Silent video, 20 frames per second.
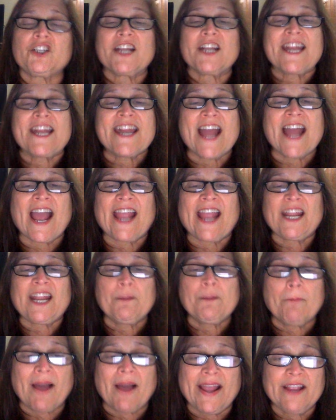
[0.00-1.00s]

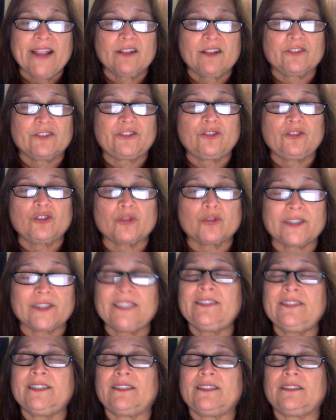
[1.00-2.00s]
9 miles to
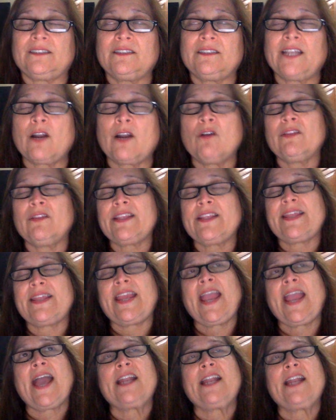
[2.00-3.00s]
Trenton. Not only they had